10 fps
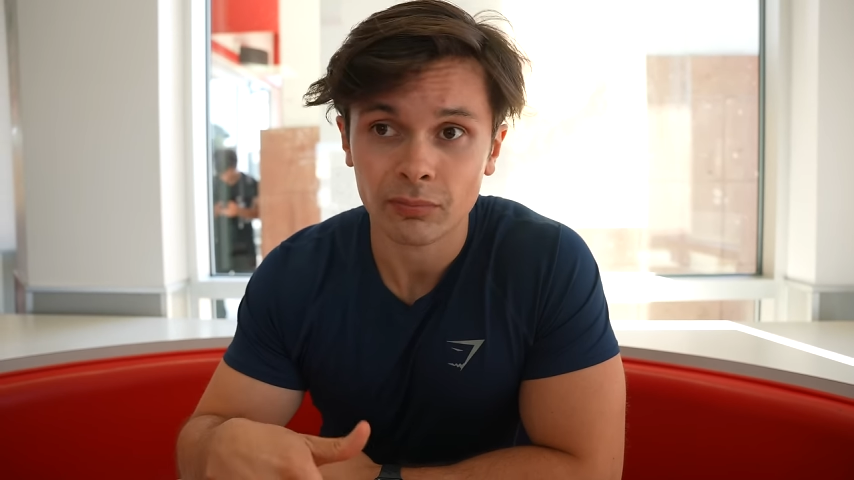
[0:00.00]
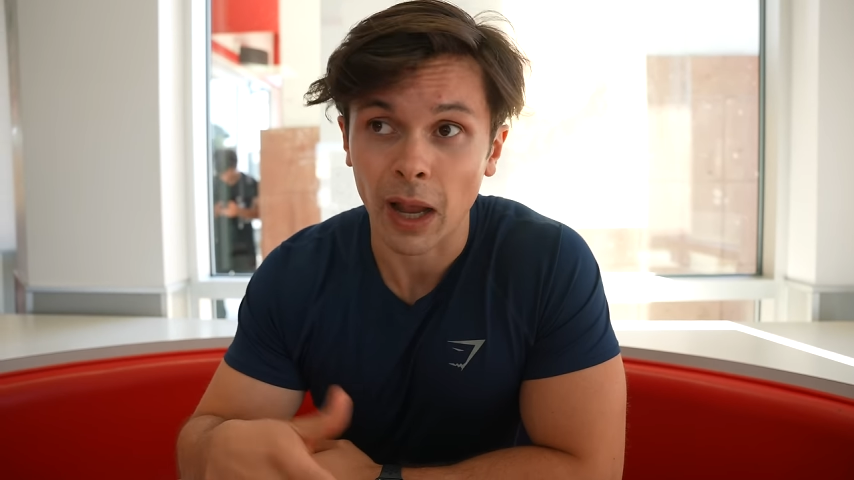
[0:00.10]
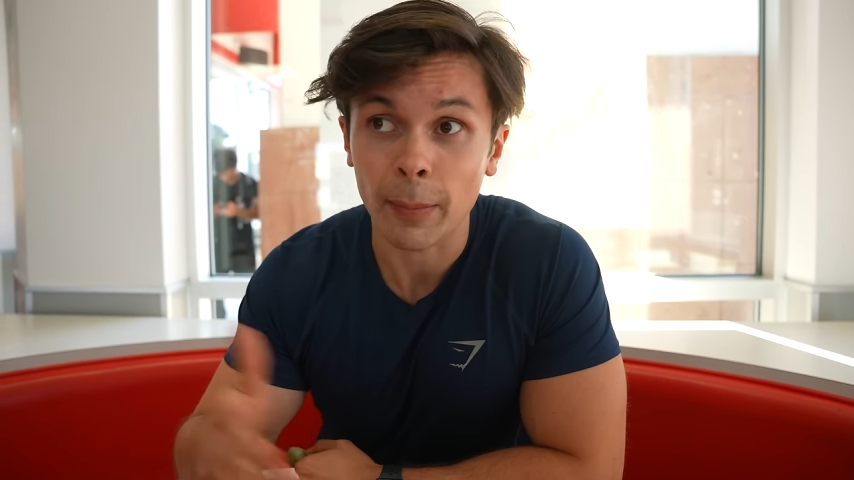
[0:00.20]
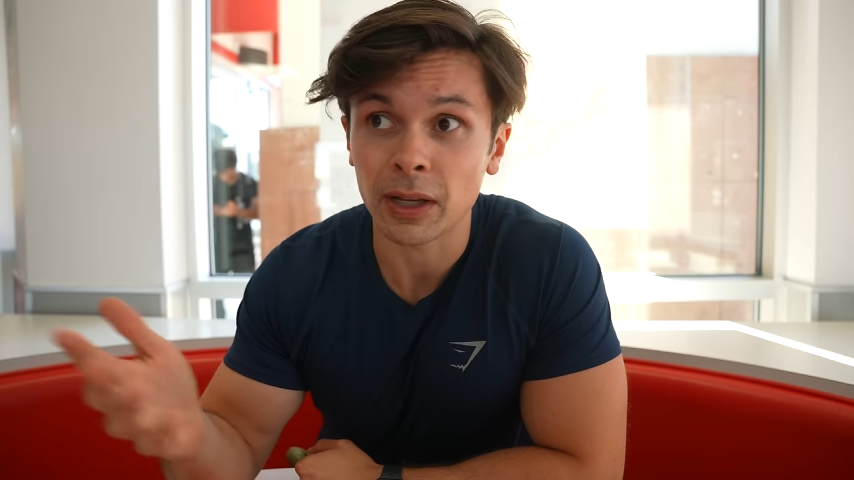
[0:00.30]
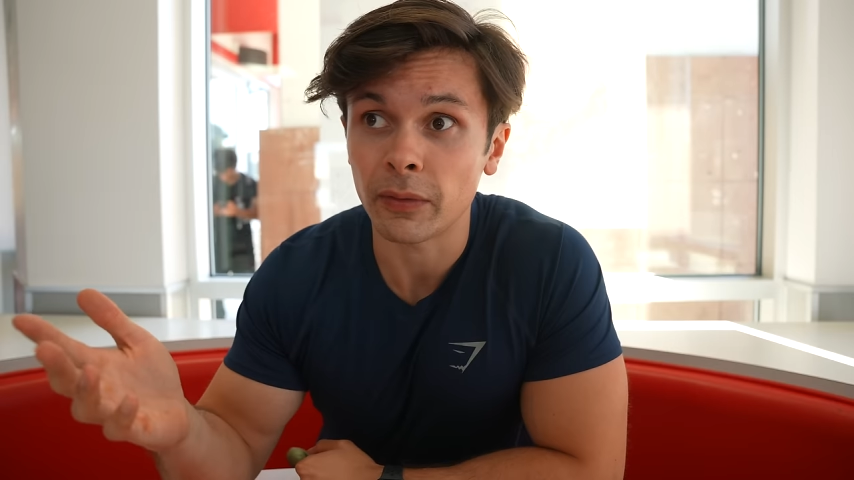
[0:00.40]

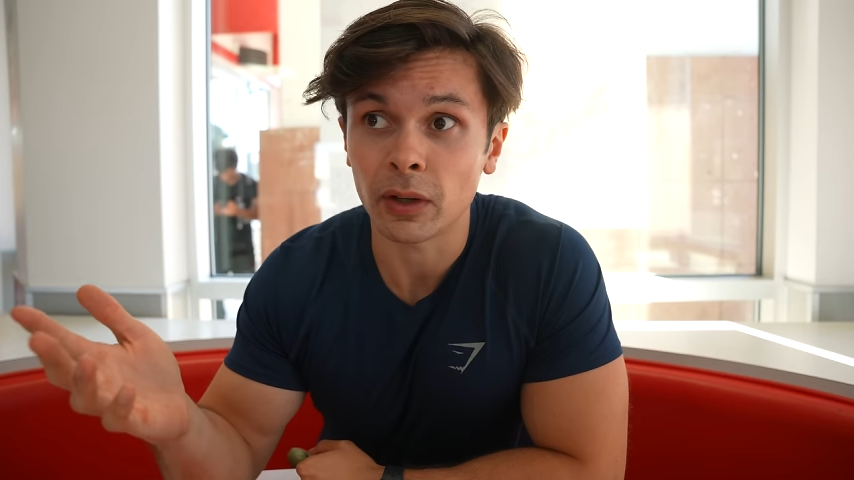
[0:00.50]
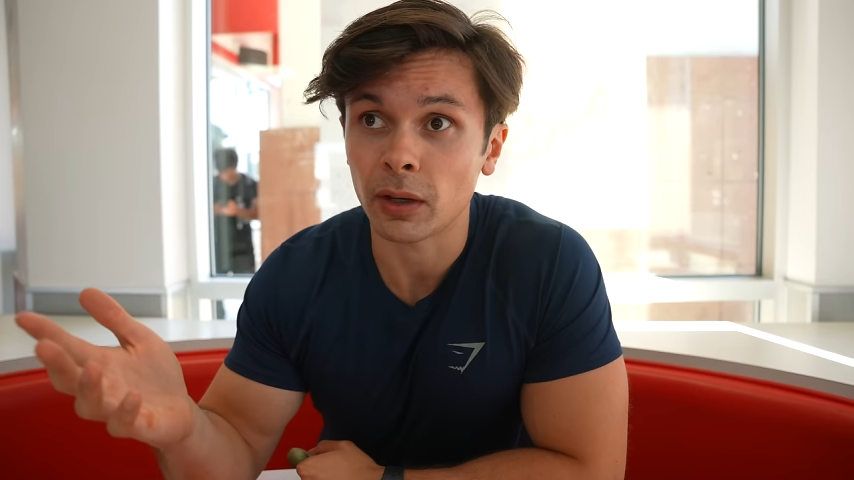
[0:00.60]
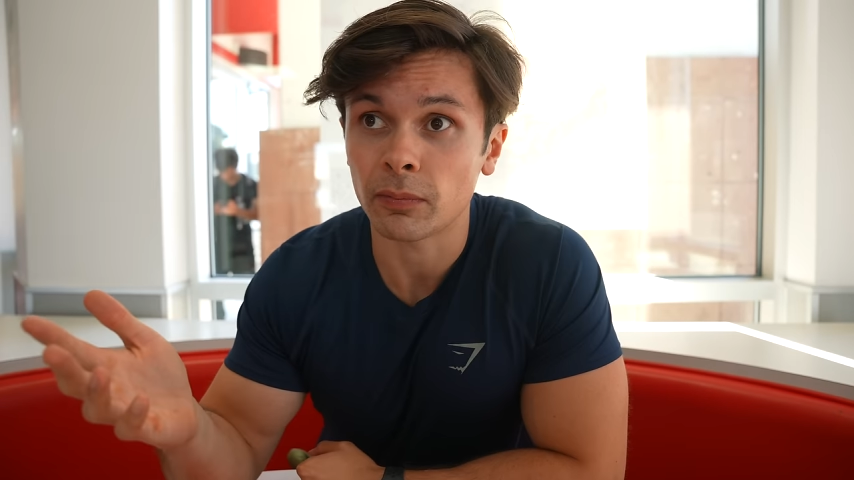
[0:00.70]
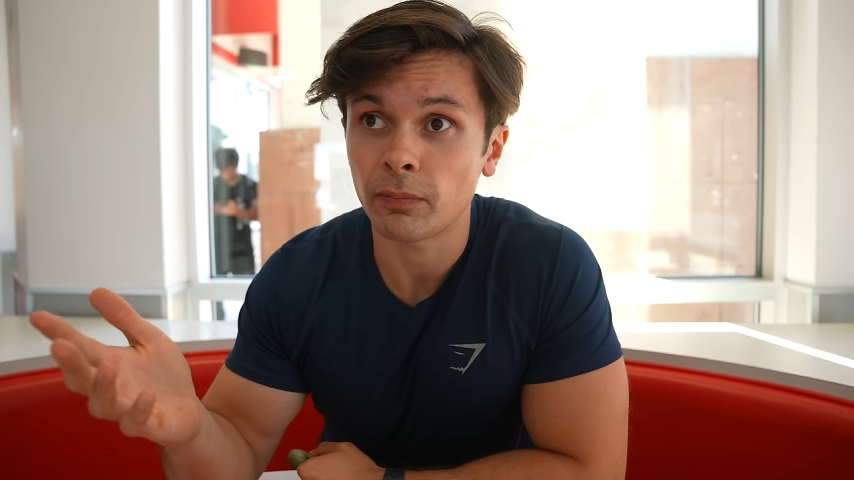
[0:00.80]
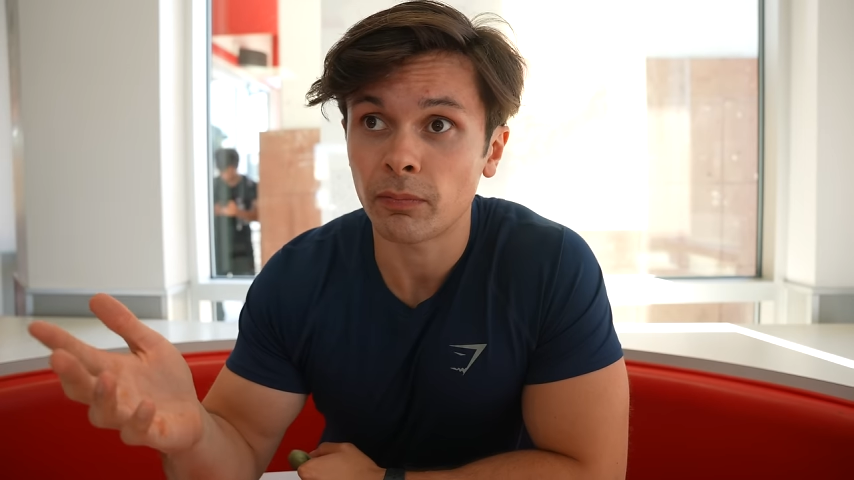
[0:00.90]
I'm gonna give it like
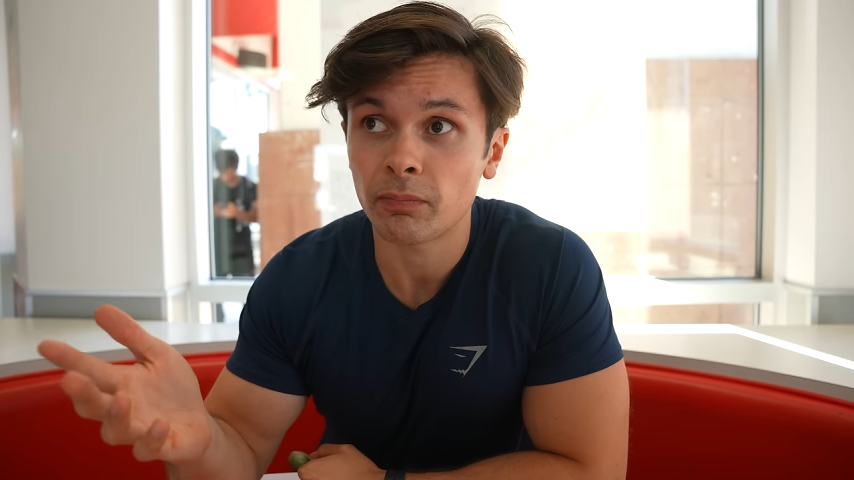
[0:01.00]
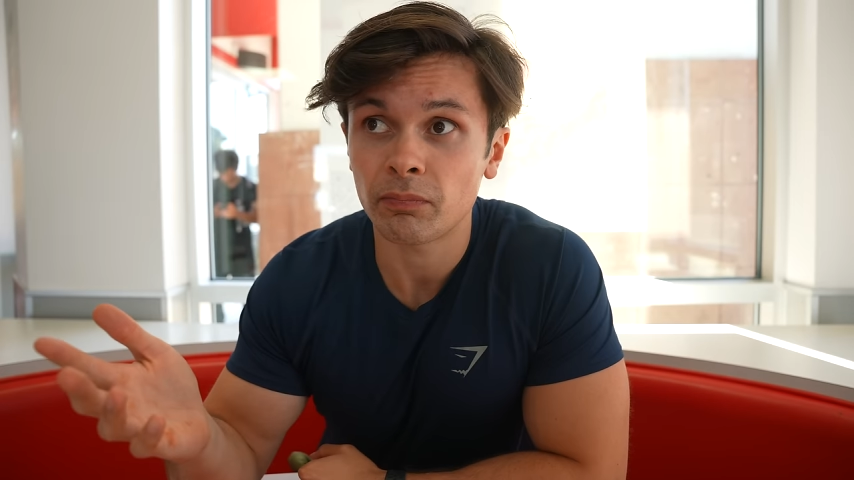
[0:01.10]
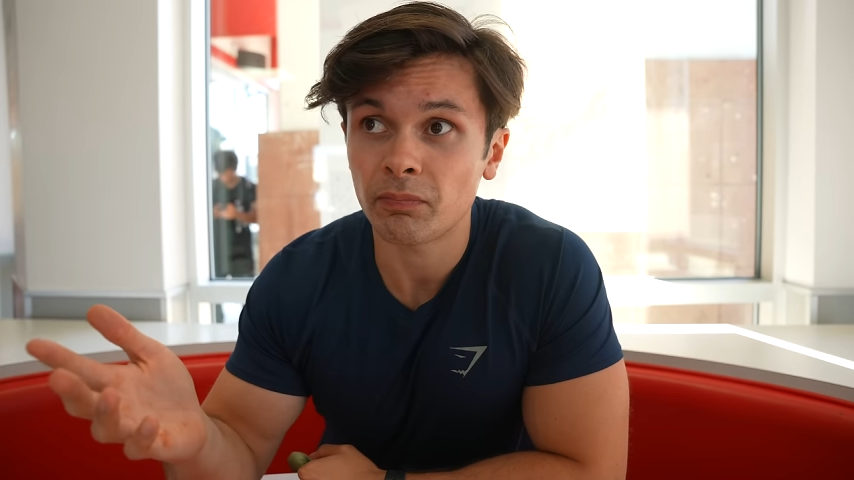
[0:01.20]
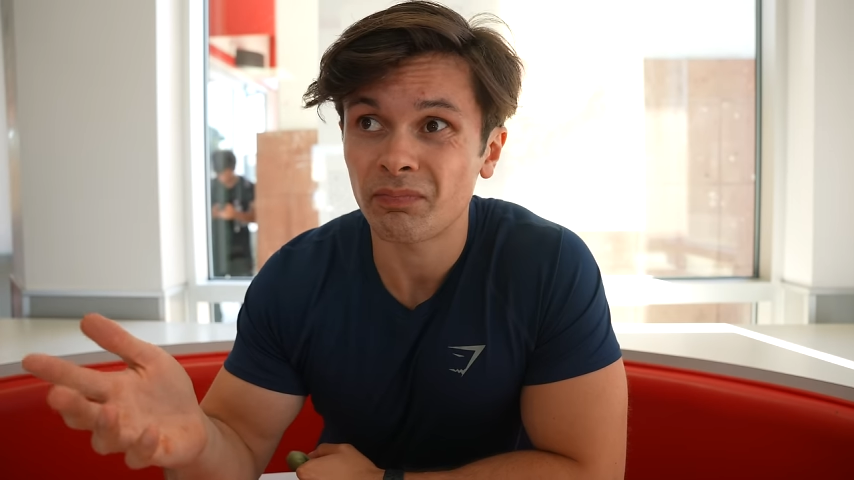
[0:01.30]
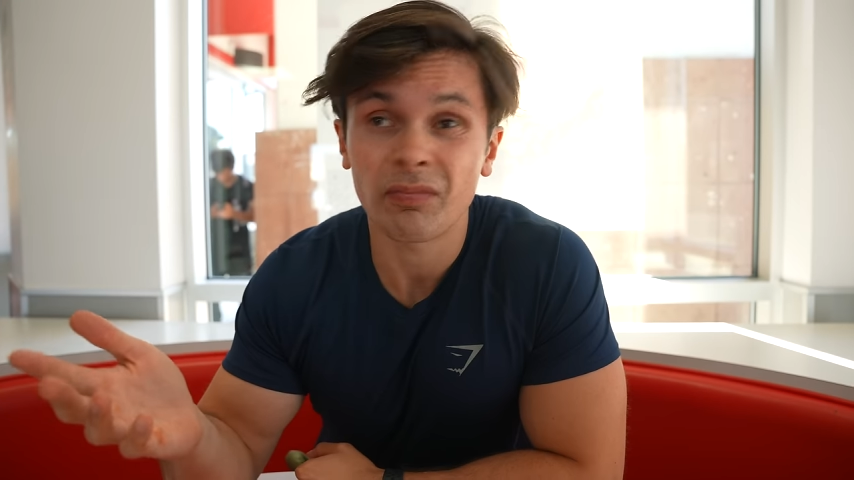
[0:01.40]

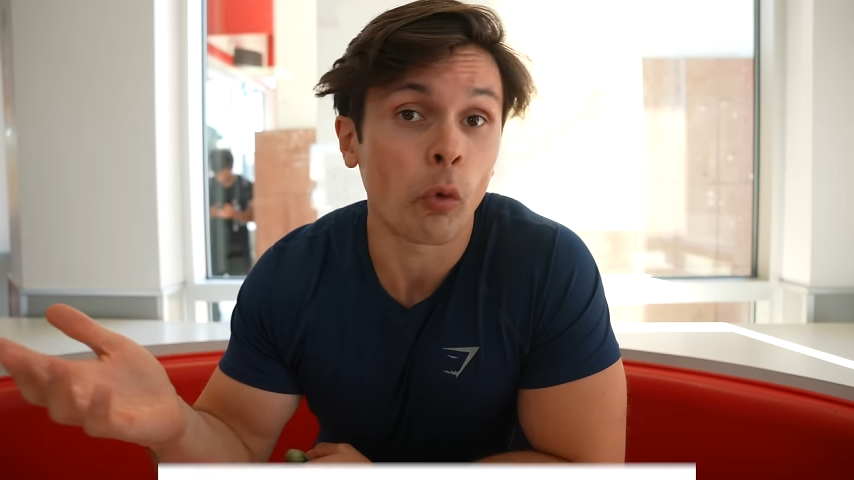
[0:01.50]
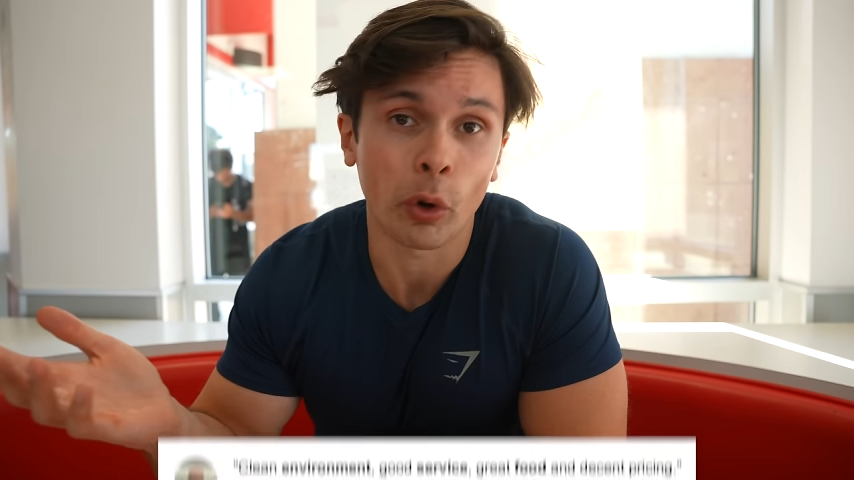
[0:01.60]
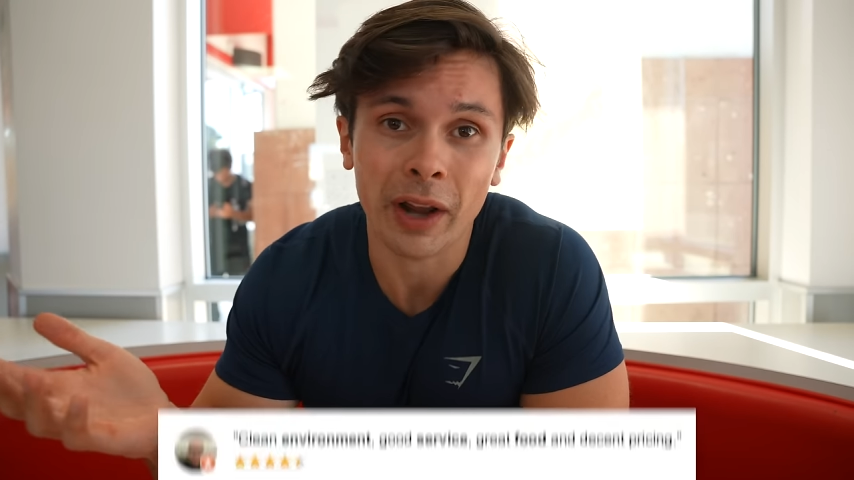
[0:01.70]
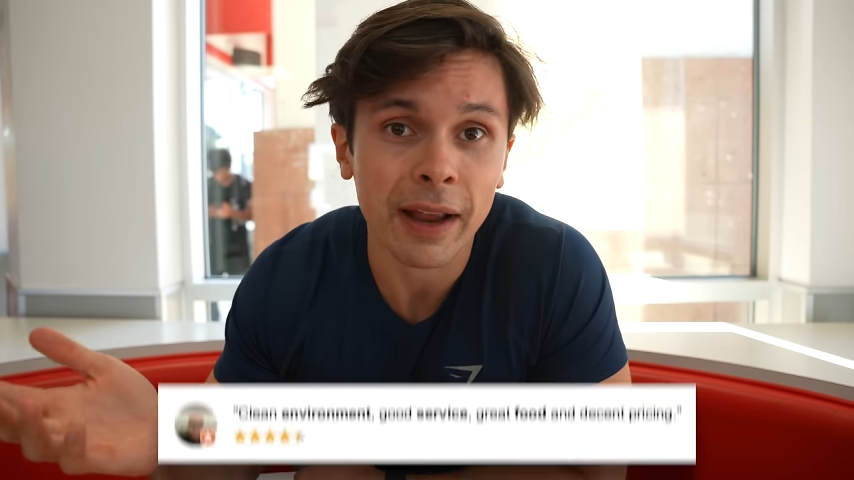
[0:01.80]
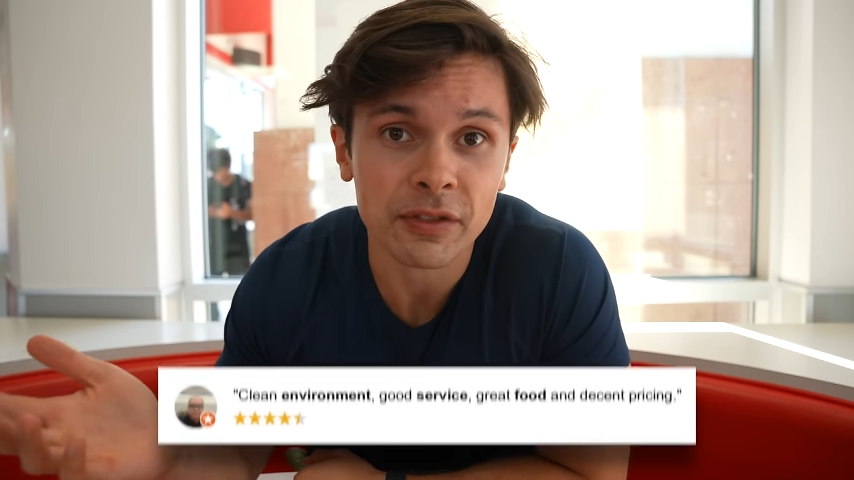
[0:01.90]

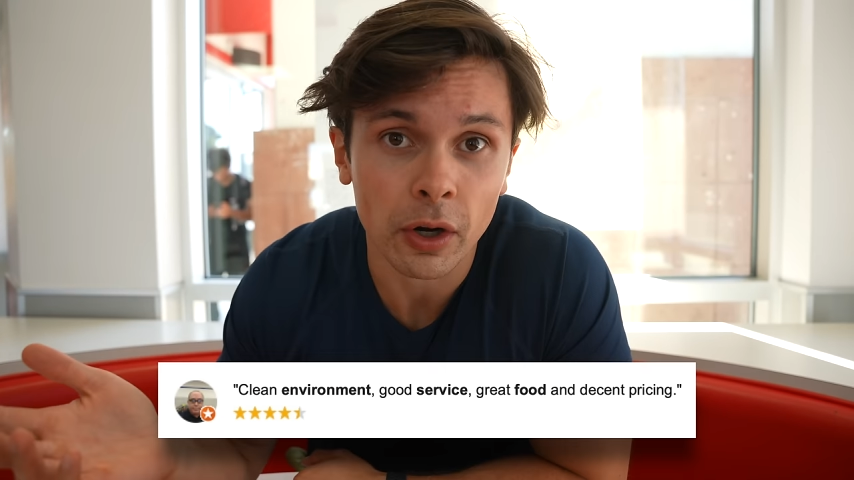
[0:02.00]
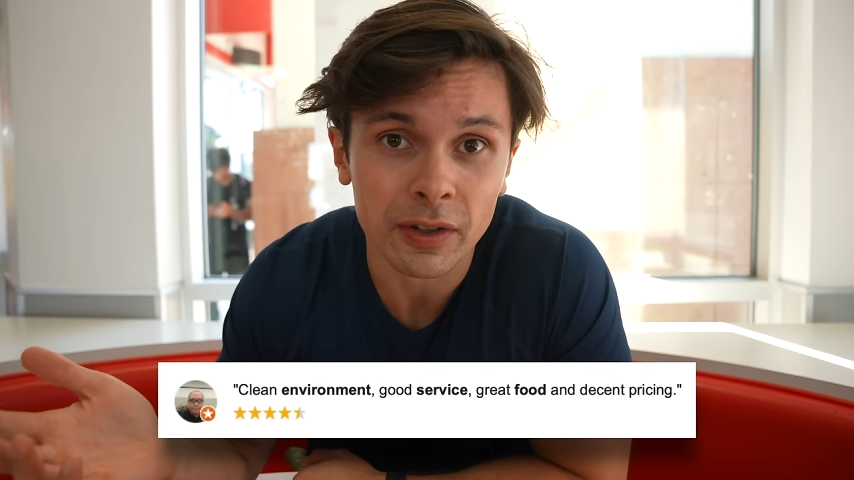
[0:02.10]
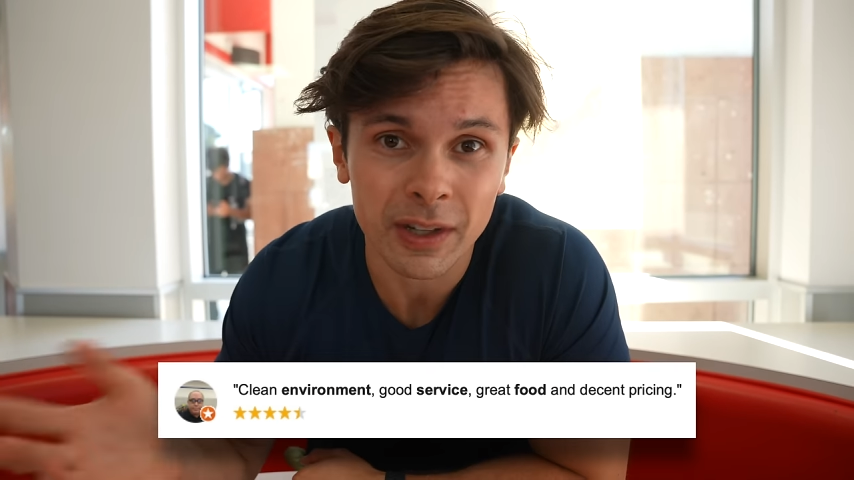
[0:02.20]
4.5 stars.